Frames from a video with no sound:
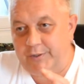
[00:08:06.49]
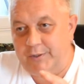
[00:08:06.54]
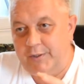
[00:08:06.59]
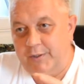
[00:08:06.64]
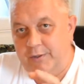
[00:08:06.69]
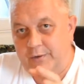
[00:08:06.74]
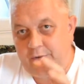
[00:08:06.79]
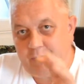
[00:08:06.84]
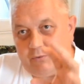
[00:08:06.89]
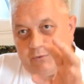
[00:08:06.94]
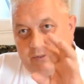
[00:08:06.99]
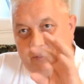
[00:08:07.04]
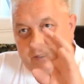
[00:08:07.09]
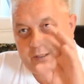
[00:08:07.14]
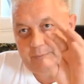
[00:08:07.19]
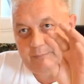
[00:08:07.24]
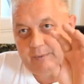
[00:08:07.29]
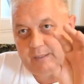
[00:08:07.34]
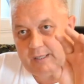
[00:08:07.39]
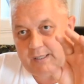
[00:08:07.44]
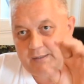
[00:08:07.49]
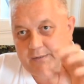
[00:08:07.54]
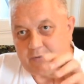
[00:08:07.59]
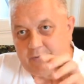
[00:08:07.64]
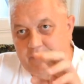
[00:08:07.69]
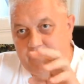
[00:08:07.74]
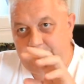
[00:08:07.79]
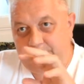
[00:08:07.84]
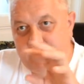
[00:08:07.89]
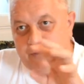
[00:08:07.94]
on that part of the
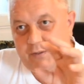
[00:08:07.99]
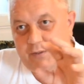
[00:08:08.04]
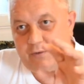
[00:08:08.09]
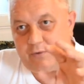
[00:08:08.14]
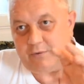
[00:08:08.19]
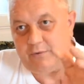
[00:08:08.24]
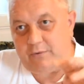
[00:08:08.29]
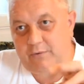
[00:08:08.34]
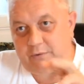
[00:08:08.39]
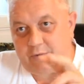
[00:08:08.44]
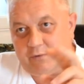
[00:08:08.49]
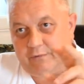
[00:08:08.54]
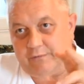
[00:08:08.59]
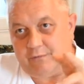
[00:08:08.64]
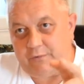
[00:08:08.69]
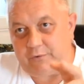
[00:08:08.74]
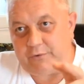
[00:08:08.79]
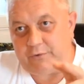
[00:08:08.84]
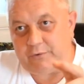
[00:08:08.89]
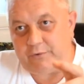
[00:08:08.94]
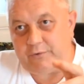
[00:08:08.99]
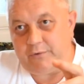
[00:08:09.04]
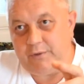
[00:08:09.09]
video or the photo